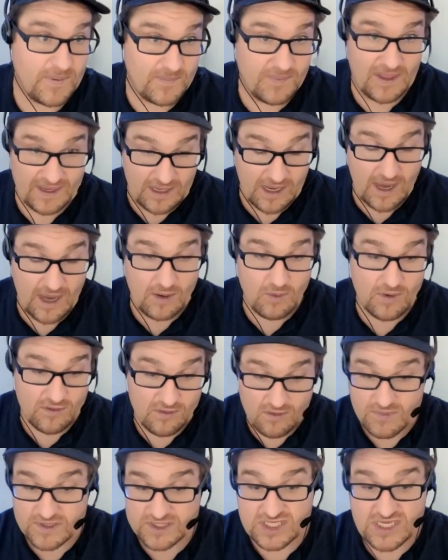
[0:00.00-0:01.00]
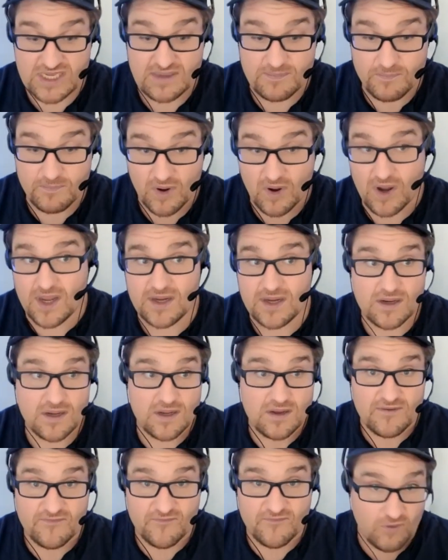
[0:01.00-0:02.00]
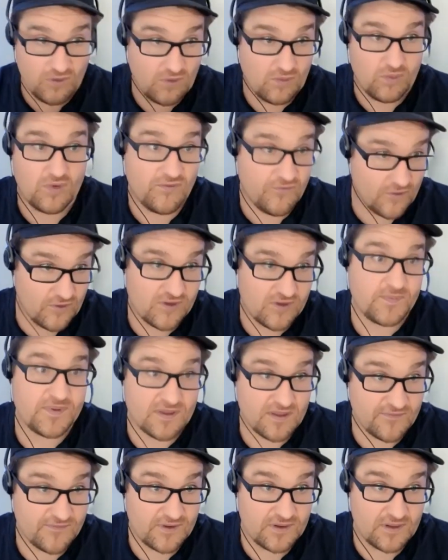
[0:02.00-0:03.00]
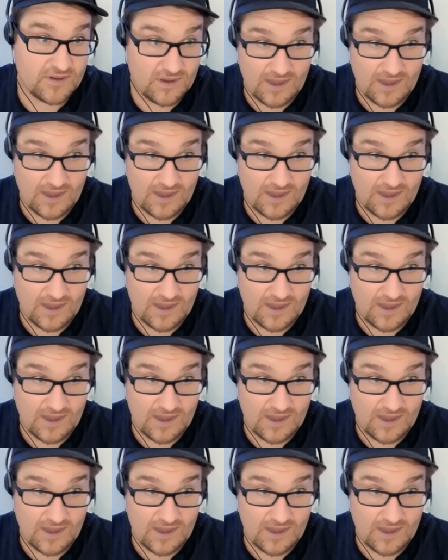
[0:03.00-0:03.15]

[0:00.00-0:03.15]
like, I want to know how much he bought for a roofer specifically.